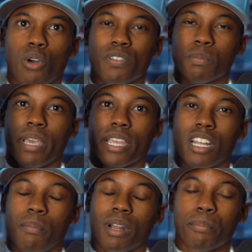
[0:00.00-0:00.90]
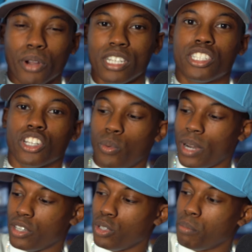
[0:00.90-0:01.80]
know if it's picking up, but I'm pretty sure when
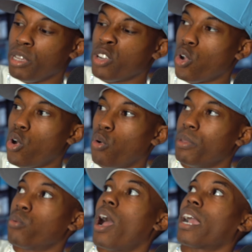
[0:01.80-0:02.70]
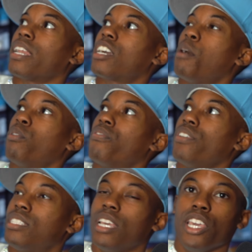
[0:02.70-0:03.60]
I do the B-roll, me rocking a couple
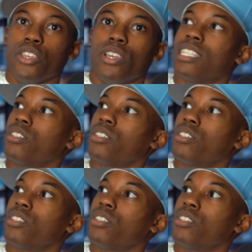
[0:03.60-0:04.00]
fits, you guys are